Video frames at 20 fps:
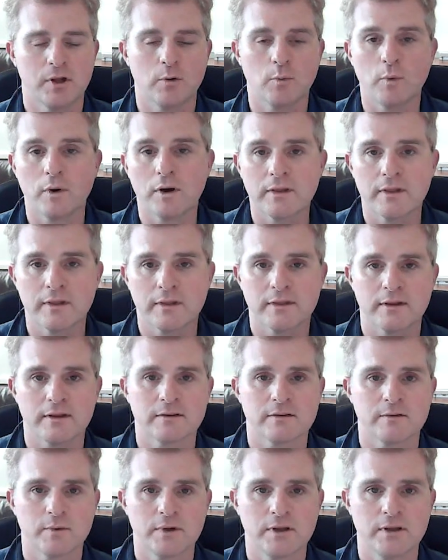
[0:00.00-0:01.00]
of the
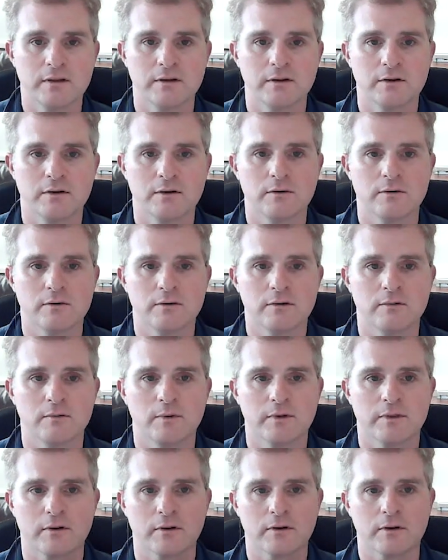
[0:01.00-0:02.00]
things that we do
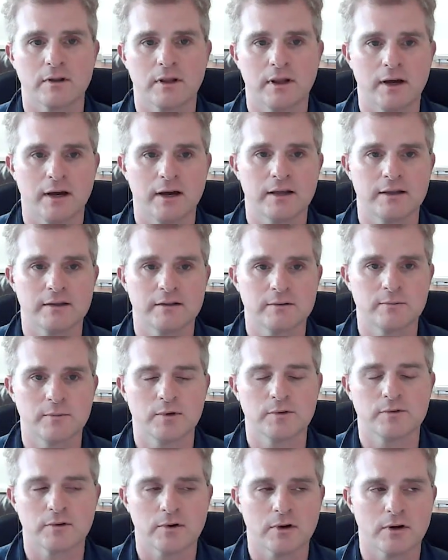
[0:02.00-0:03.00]
with our clients,
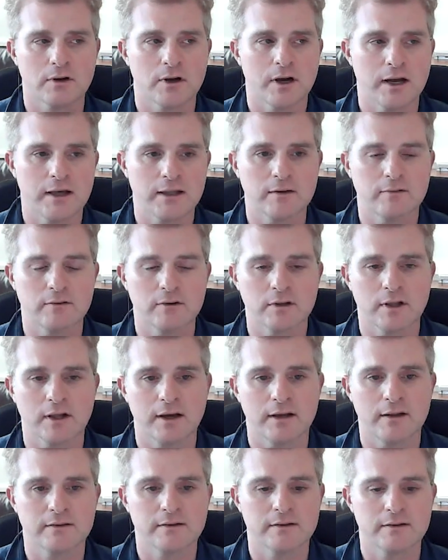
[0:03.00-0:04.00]
most of our high level
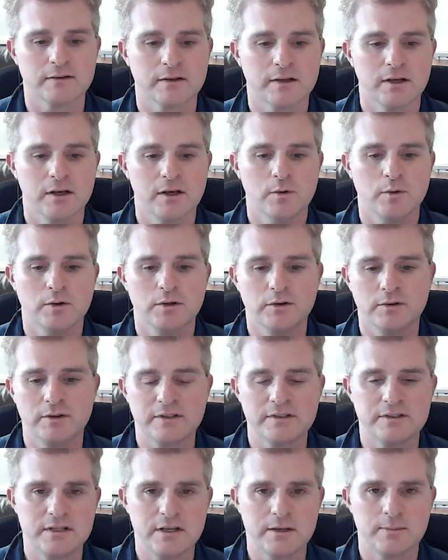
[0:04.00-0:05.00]
clients, is we do
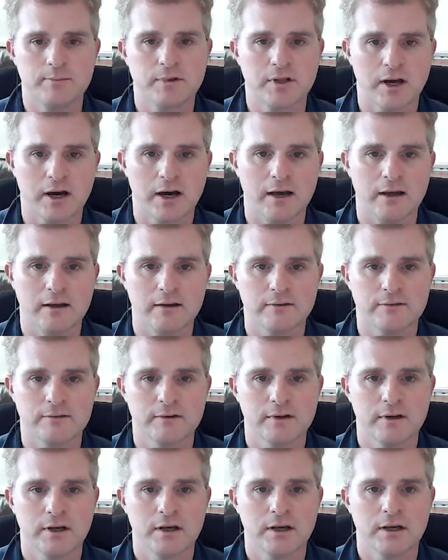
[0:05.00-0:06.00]
these deep dive
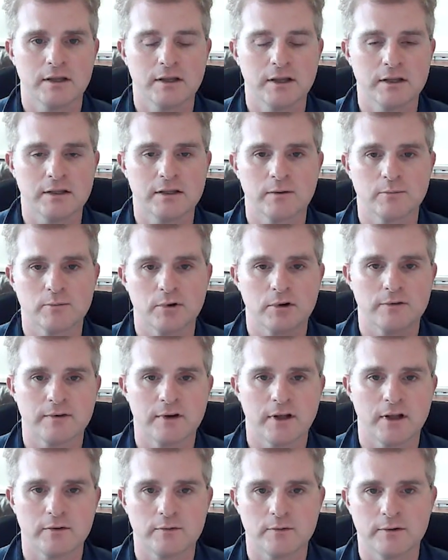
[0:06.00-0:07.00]
LinkedIn
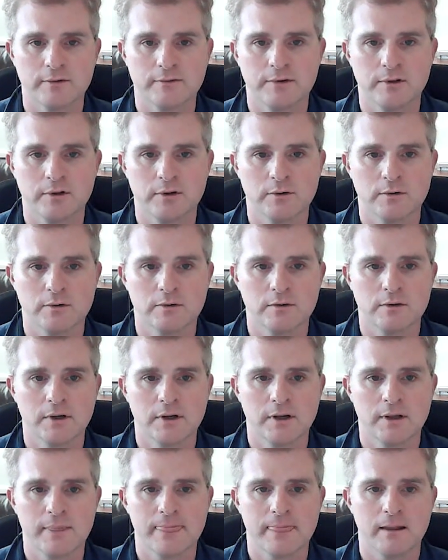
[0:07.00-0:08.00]
profile review
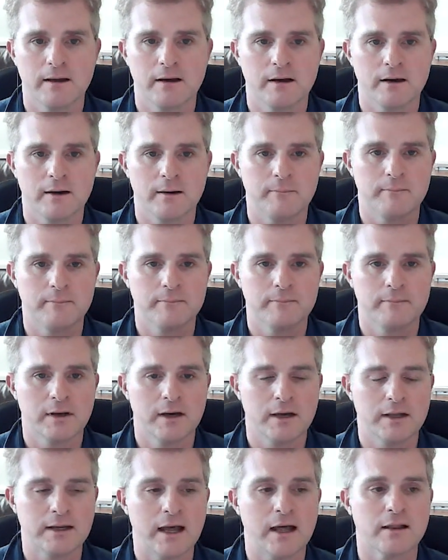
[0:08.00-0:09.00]

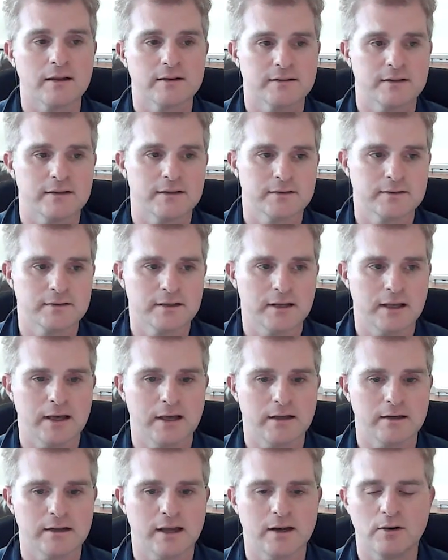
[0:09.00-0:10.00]
analysis.
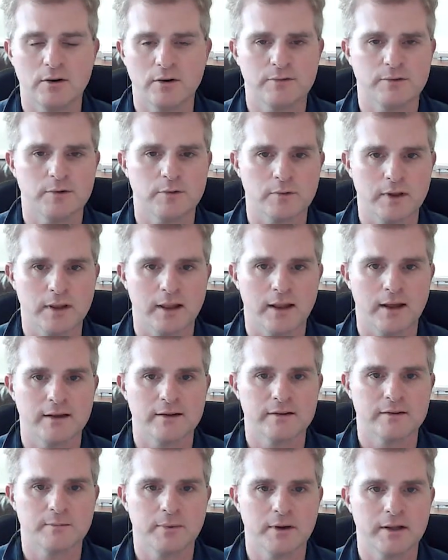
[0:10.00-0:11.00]
And I don't know if you
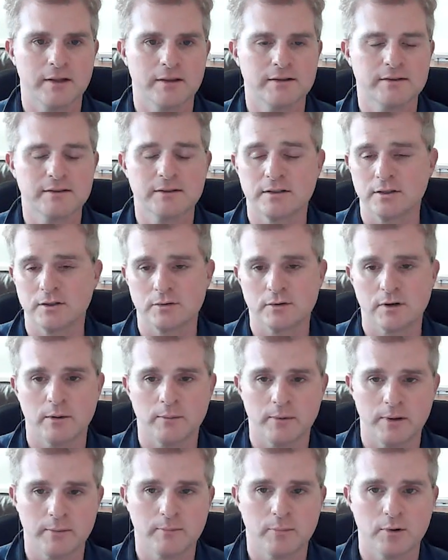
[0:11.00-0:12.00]
realize, but this is
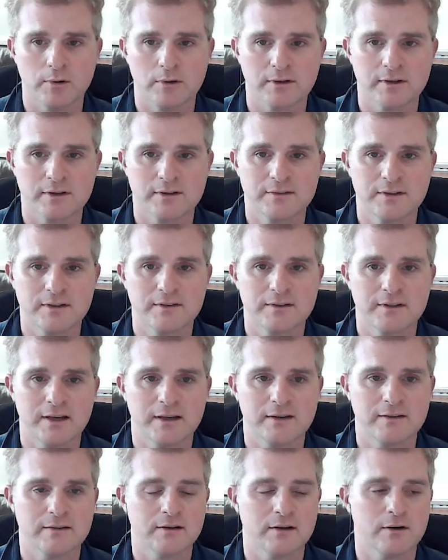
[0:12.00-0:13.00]
incredibly important because these
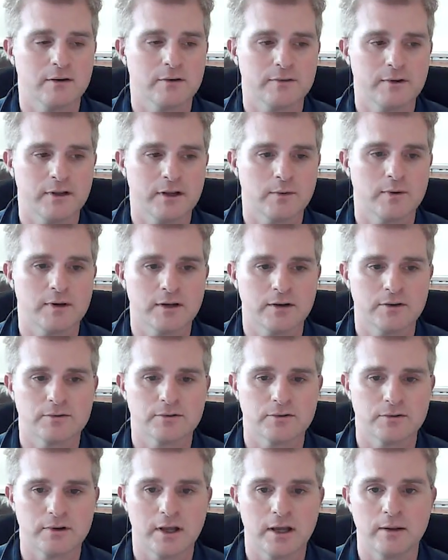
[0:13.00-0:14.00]
days, if anyone hears
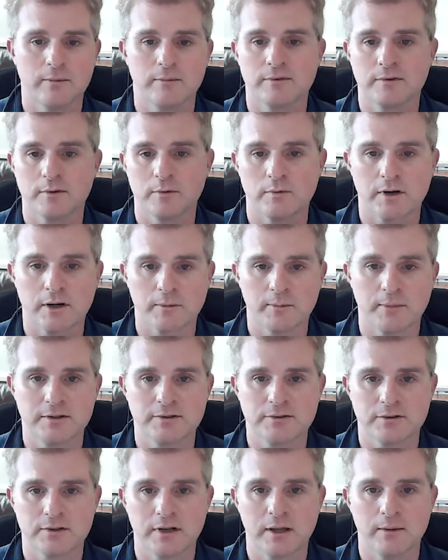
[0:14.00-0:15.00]
your name, someone
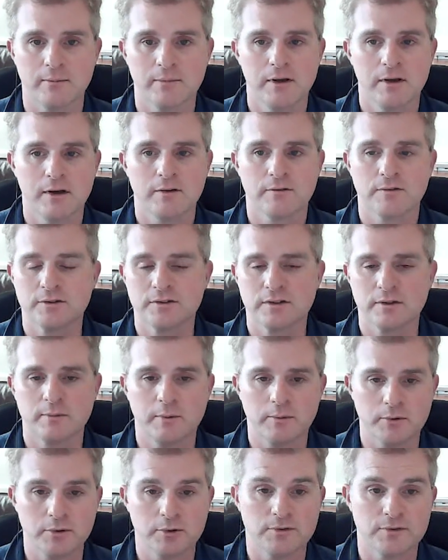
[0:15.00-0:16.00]
recommends your name, first thing
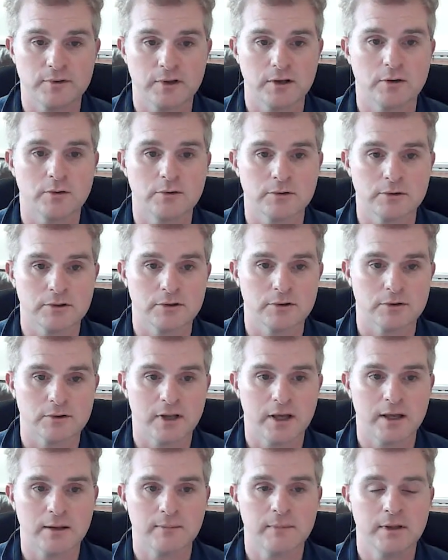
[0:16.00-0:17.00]
people do is they Google your
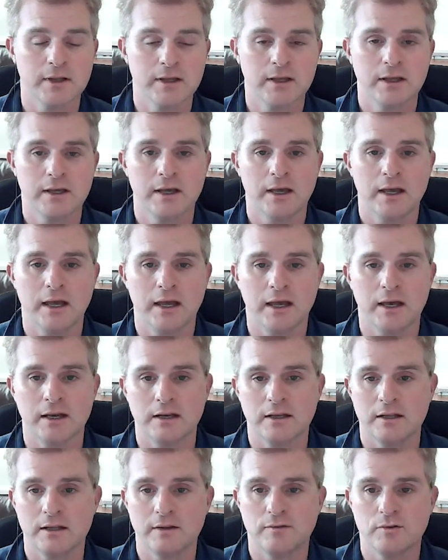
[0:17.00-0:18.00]
name.
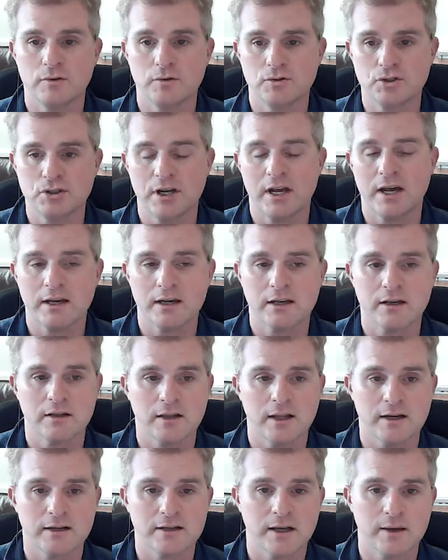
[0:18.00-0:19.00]
And if you check, a
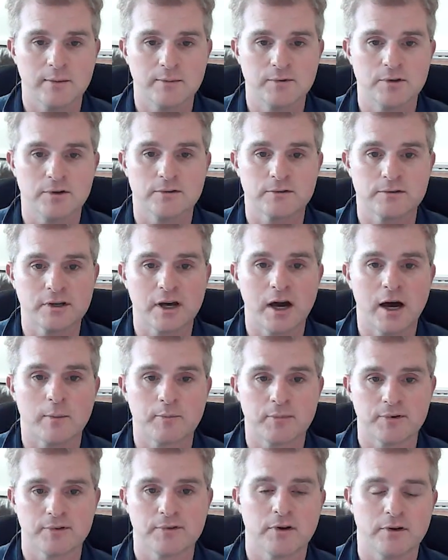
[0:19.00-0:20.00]
lot of times your
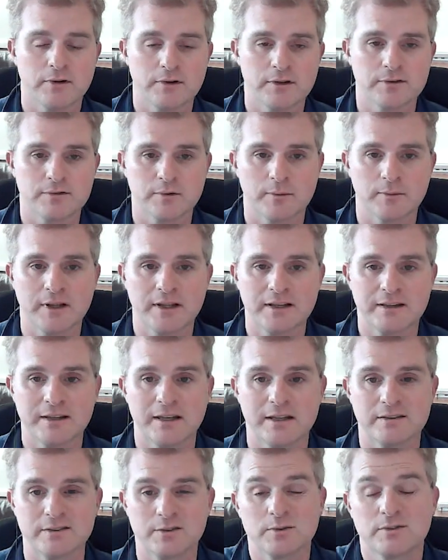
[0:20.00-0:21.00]
top result is from
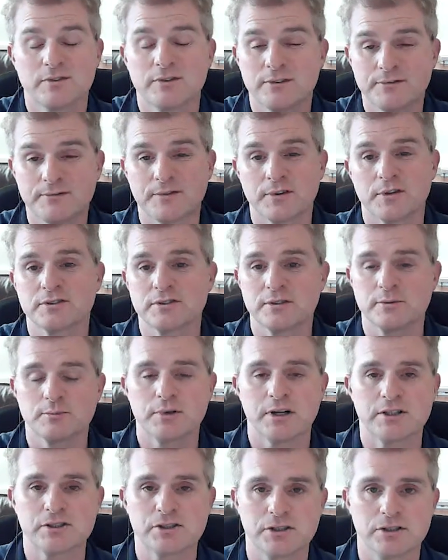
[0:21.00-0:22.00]
LinkedIn. So it's the first
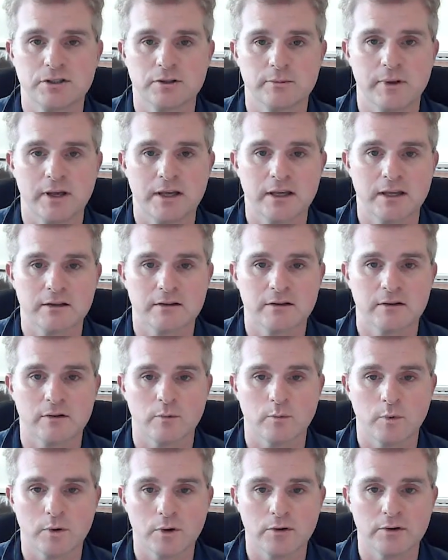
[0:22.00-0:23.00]
impression you're making to the
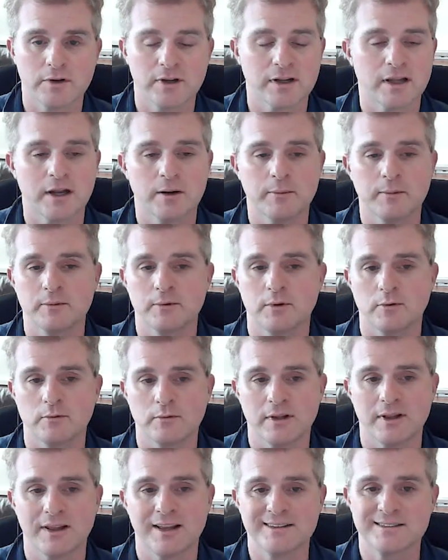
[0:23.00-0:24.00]
world. And a lot of people don't
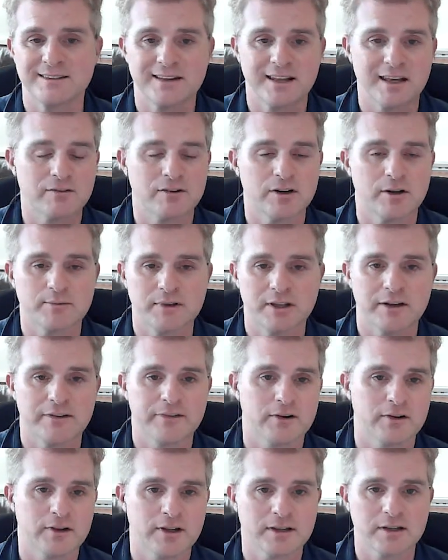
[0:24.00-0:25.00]
realize that they haven't updated
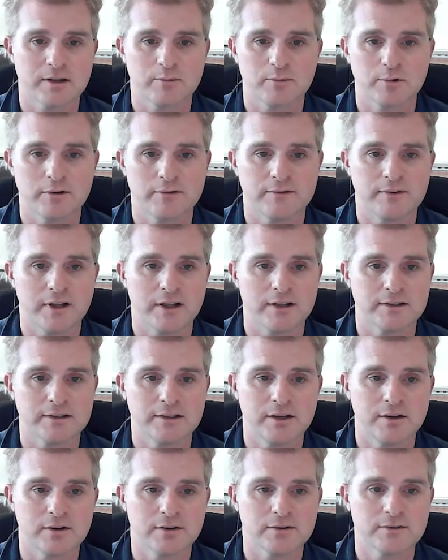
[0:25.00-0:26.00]
their LinkedIn profile in
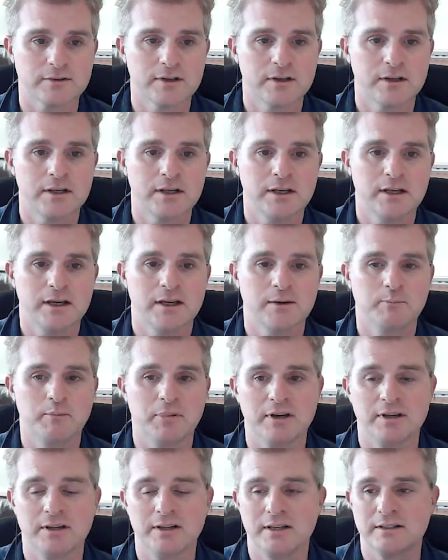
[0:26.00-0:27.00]
years,
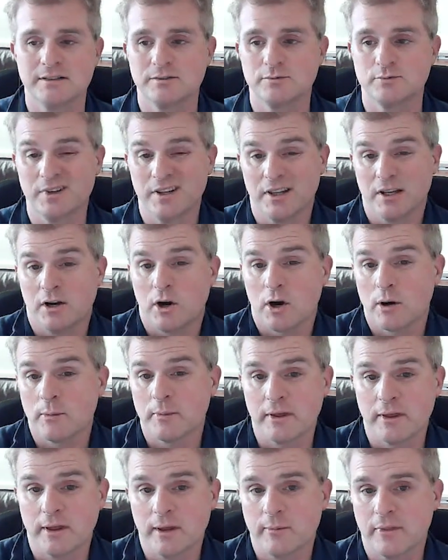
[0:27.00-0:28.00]
but it's really
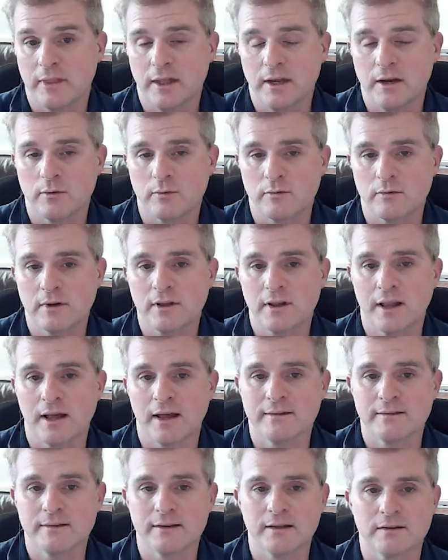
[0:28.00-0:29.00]
harming them. They don't
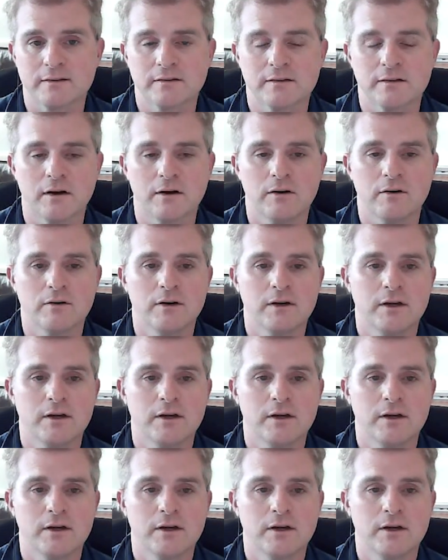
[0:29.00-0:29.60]
realize it. So